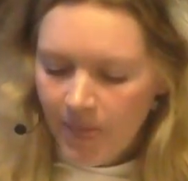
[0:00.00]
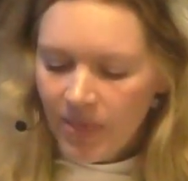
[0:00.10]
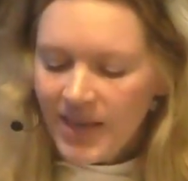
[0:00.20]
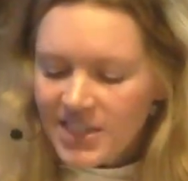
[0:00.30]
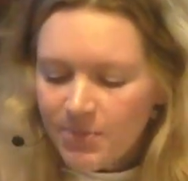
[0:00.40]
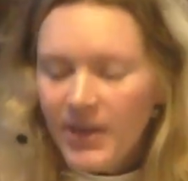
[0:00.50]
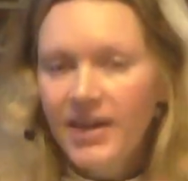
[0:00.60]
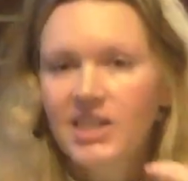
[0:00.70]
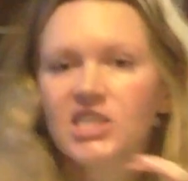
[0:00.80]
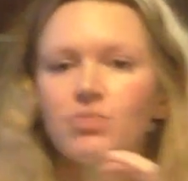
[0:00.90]
Let's be an
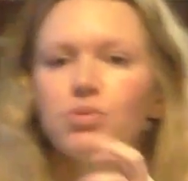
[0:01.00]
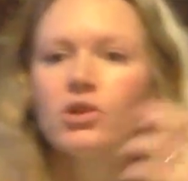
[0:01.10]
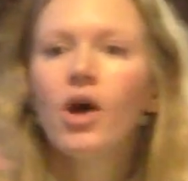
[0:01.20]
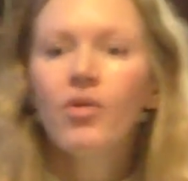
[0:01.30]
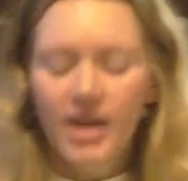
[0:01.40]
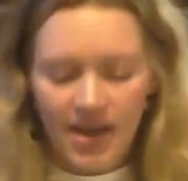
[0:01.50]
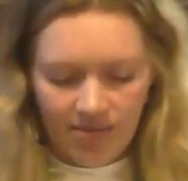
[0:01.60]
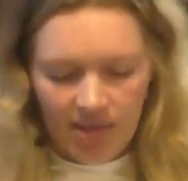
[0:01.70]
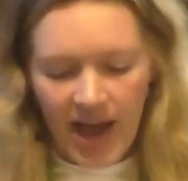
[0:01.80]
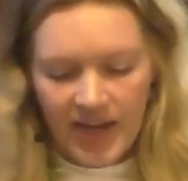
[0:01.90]

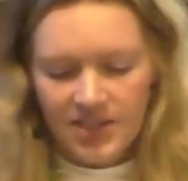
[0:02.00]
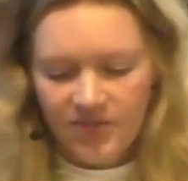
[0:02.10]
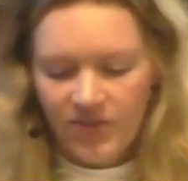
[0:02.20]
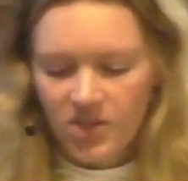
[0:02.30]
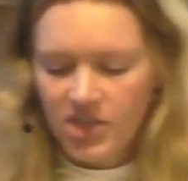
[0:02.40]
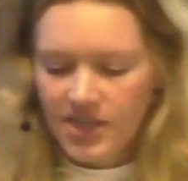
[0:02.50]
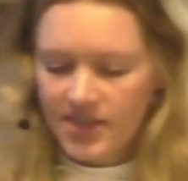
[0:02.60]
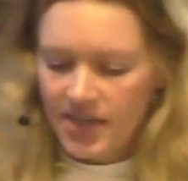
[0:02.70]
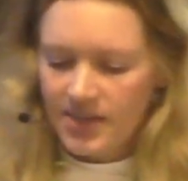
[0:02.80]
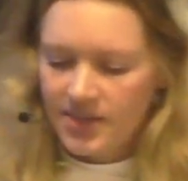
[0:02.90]
exploding light for
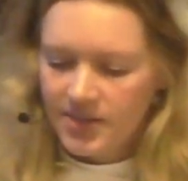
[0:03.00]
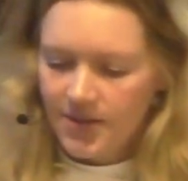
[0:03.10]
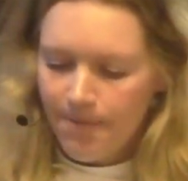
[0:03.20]
Jesus.